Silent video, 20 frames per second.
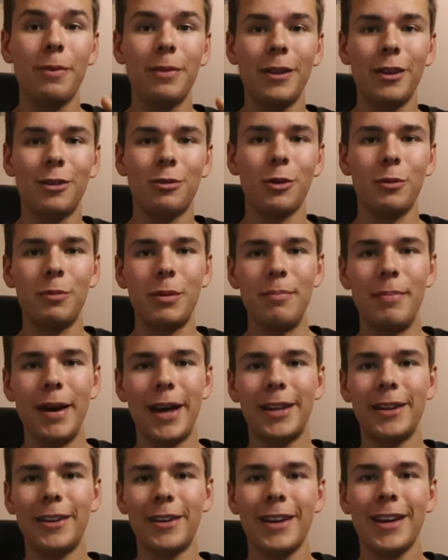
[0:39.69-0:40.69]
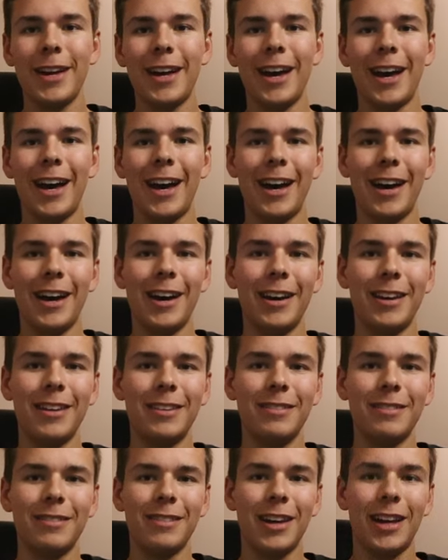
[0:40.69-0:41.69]
this will be better,
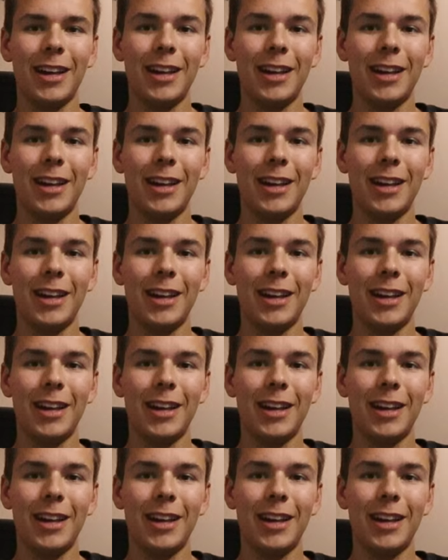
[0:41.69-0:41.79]
and